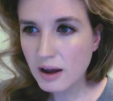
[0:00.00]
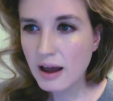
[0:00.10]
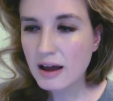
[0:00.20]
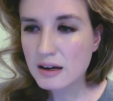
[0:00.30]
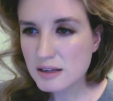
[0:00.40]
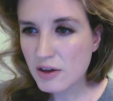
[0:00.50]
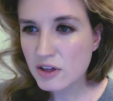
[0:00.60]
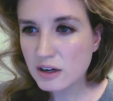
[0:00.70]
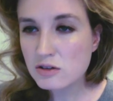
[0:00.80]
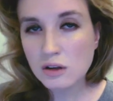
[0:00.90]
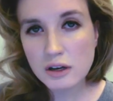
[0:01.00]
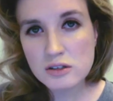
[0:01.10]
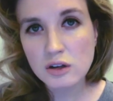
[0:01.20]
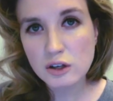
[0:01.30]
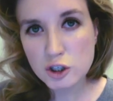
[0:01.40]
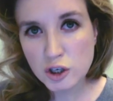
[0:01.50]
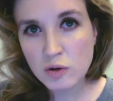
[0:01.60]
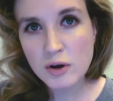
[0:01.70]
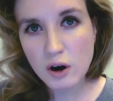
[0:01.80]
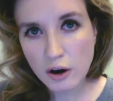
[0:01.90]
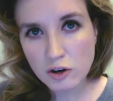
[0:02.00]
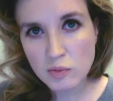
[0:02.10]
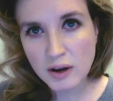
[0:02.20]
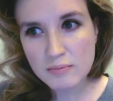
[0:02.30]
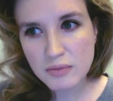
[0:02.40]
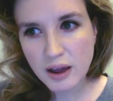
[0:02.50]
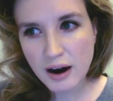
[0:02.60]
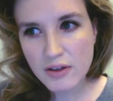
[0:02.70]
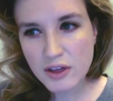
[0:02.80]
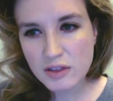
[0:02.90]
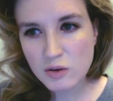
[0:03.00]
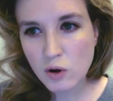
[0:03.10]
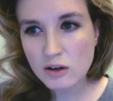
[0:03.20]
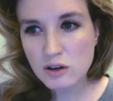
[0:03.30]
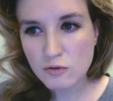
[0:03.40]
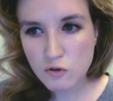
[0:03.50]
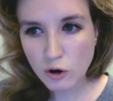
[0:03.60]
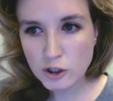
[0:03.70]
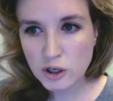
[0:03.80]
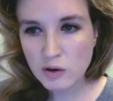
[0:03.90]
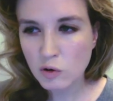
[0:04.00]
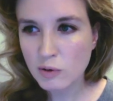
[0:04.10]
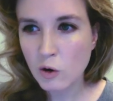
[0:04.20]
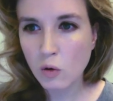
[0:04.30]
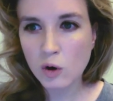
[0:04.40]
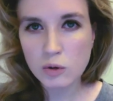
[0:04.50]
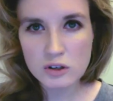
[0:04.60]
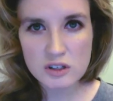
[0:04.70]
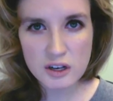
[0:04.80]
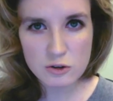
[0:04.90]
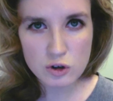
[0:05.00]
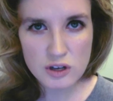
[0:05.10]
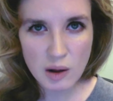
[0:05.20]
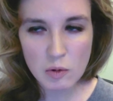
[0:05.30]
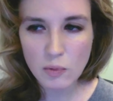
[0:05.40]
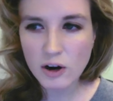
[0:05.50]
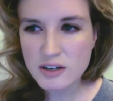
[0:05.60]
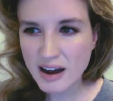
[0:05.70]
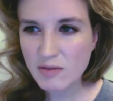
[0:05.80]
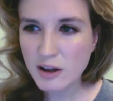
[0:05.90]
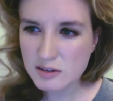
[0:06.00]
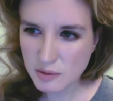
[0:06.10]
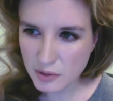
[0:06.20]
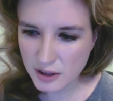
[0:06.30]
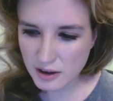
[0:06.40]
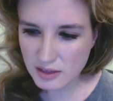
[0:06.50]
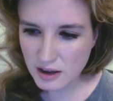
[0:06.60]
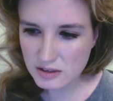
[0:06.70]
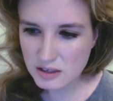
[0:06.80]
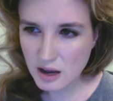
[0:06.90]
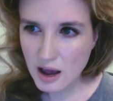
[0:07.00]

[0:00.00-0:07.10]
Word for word: and because I think it's a legitimate argument. And I think that while it's unfortunate, it would be horrible to see Idris Elba brought down like something like this,